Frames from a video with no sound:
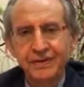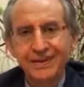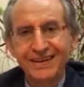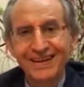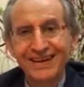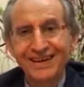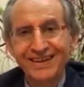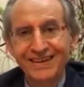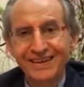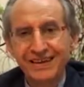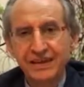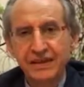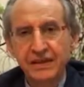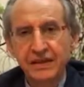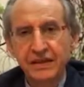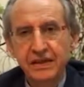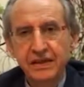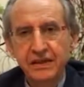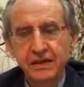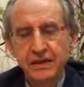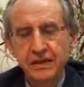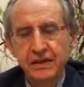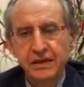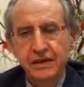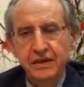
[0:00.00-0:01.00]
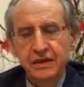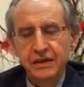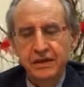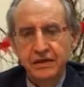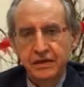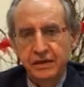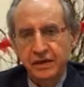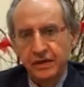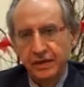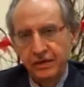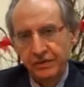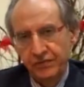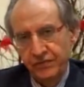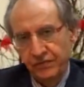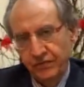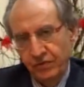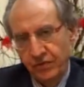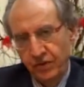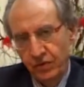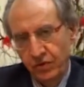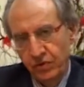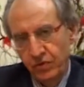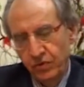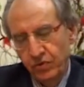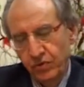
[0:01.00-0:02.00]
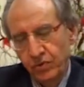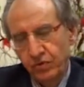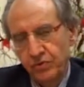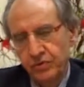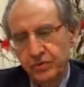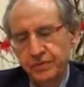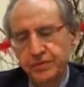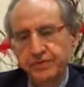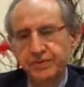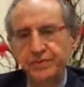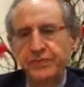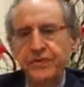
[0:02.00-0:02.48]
taqleed that followed